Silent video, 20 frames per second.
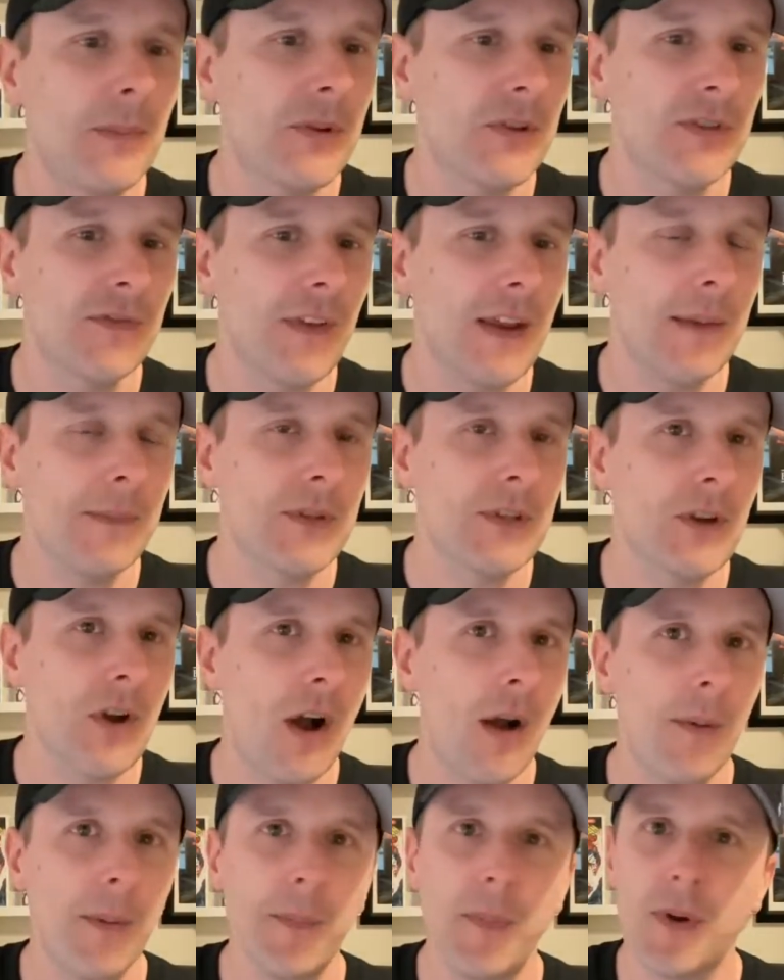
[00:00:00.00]
the most famous
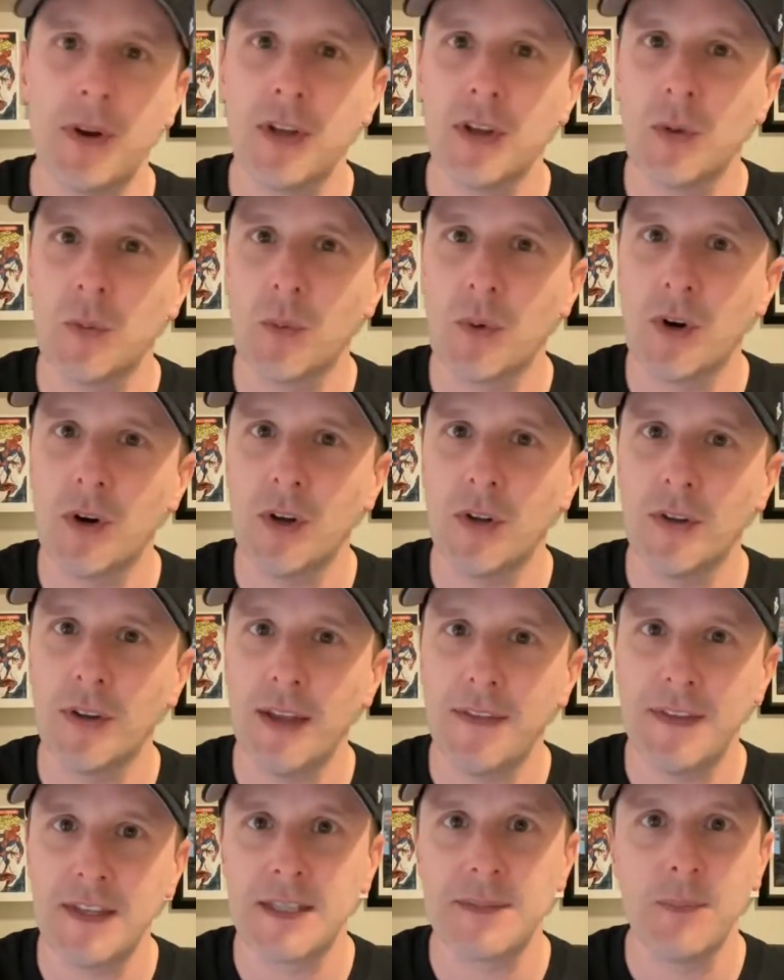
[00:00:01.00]
comic book in the world
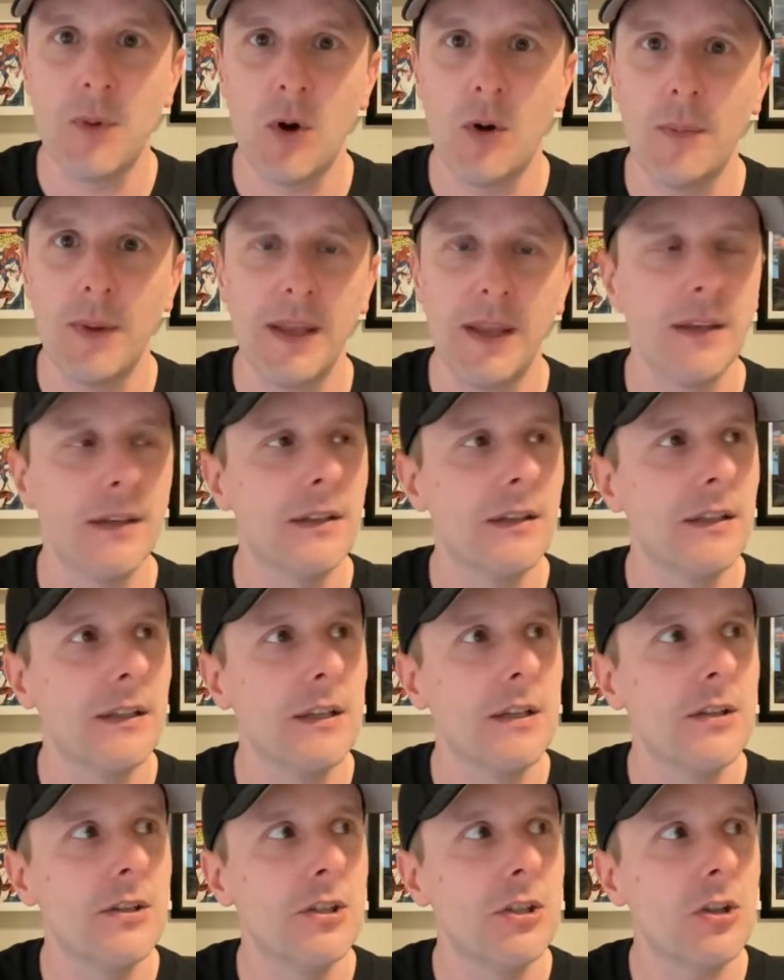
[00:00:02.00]
at this moment.
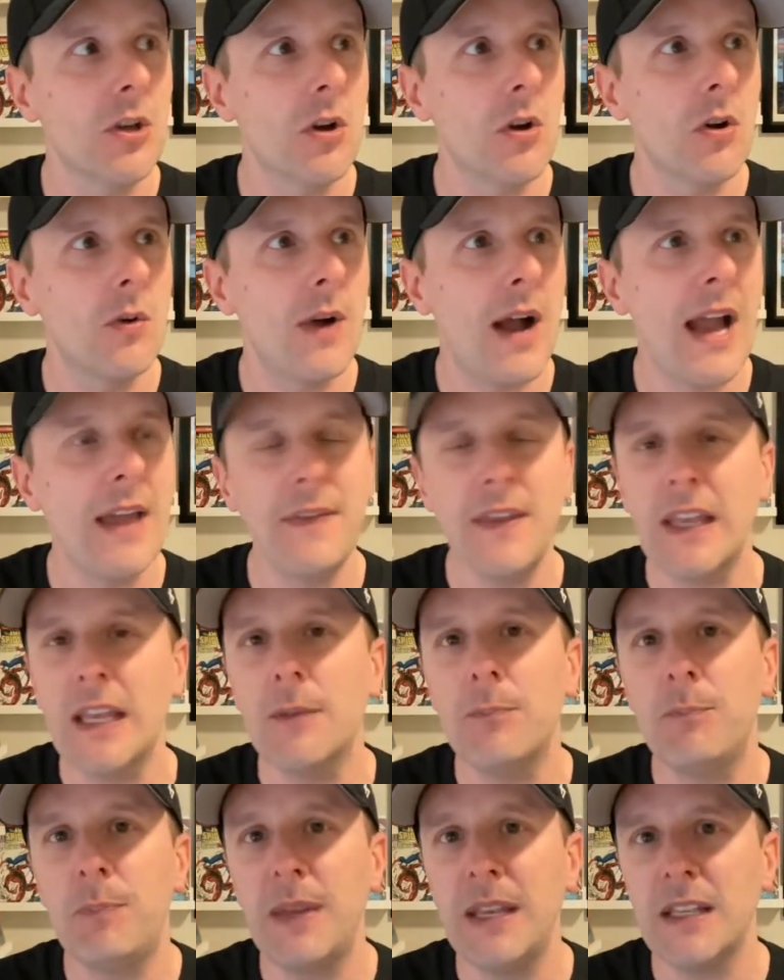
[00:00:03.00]
So I think
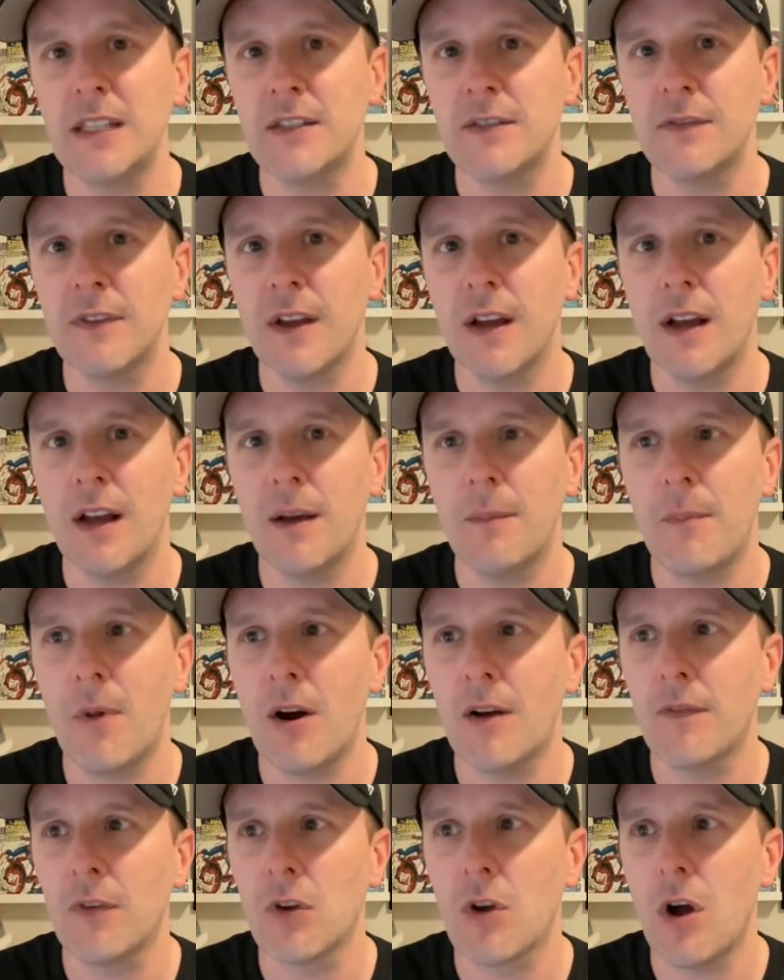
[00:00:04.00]
it beats uh,
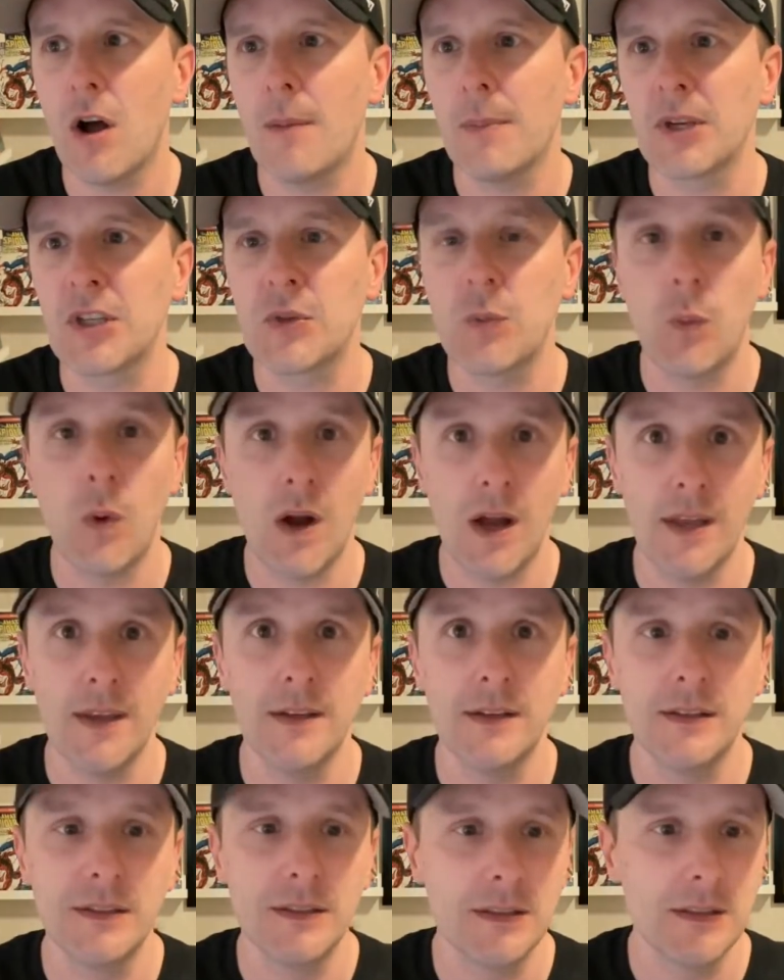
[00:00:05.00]
Marvel Comics 1.